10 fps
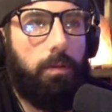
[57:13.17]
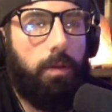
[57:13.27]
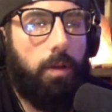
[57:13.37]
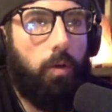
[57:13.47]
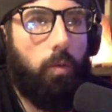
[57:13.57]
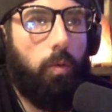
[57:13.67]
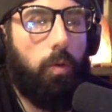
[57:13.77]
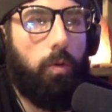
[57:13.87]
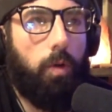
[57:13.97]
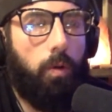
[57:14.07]

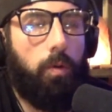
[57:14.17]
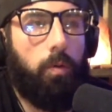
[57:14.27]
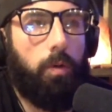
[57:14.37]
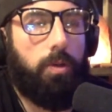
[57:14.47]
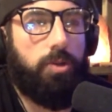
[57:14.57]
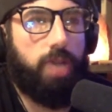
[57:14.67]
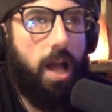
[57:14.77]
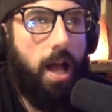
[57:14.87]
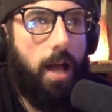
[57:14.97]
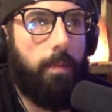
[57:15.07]
who go to work a
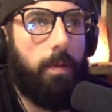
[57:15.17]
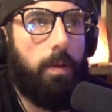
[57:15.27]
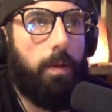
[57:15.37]
job,